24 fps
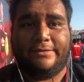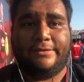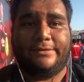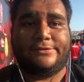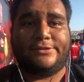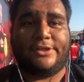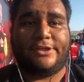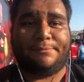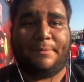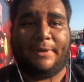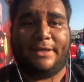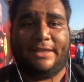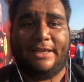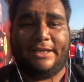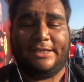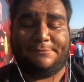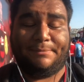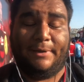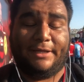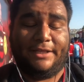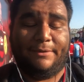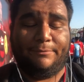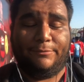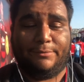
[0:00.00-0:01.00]
So
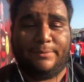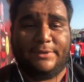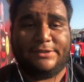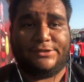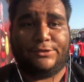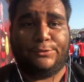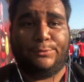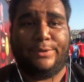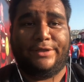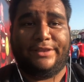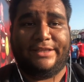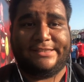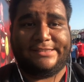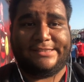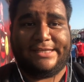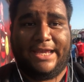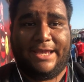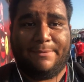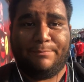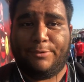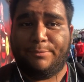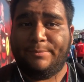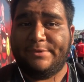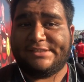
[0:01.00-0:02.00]
expecting Pumas to win this
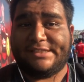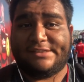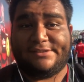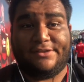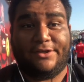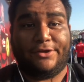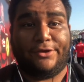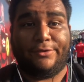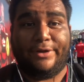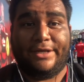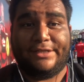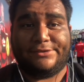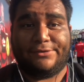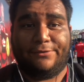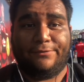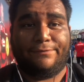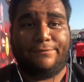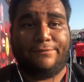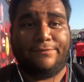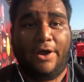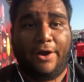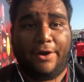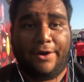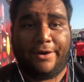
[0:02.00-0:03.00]
game. Pumas has looked great so
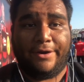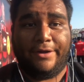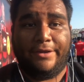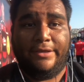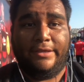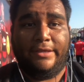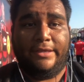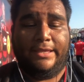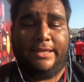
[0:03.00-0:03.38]
far.